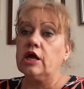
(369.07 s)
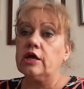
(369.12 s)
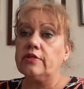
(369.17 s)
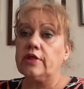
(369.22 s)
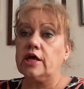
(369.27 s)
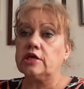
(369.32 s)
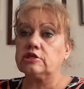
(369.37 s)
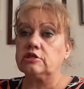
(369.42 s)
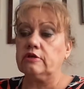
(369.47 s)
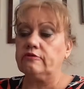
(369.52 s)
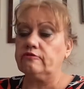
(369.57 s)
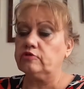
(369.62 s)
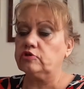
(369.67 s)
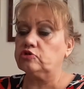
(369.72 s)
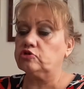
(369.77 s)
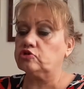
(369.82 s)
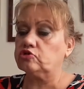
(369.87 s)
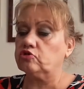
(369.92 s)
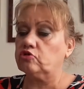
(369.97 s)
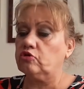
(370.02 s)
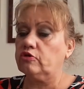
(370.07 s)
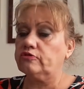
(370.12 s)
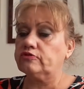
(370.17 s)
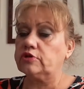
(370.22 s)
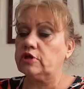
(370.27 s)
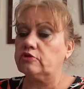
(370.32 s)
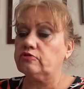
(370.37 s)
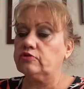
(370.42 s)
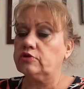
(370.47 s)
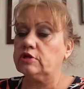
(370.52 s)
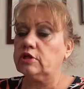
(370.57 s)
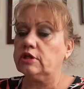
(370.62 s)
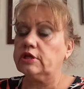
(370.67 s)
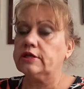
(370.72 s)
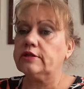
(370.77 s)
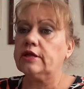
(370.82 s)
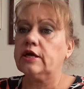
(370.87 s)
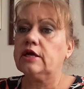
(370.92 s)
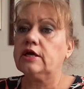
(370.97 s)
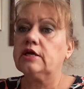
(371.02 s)
That's lovely and soft. I really like
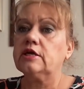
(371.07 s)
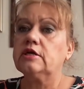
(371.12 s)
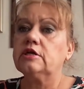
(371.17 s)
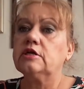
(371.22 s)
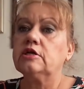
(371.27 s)
that.